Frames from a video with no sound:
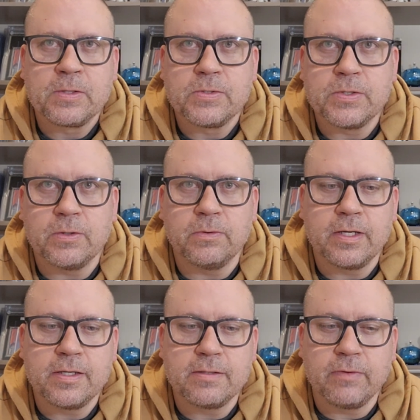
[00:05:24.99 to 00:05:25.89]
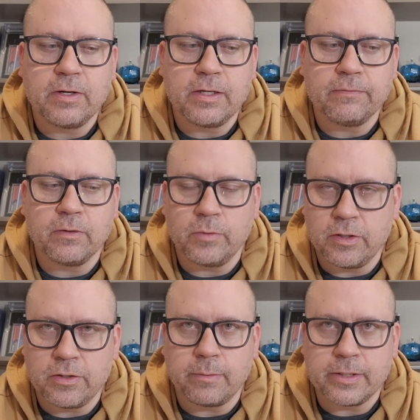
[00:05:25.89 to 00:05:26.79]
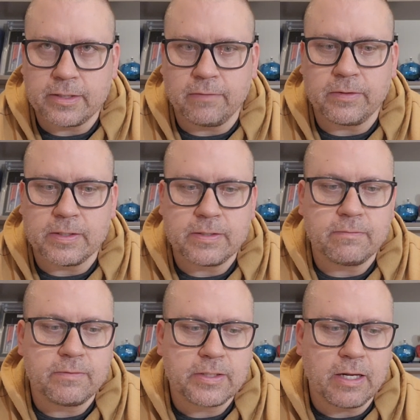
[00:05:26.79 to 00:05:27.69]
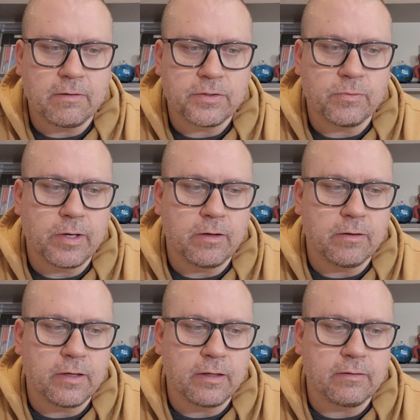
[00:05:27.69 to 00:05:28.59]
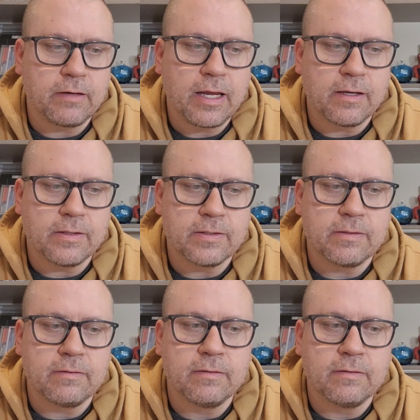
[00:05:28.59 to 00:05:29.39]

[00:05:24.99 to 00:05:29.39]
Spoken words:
So it is very different when you're talking about stuff that's scarce, rare, and has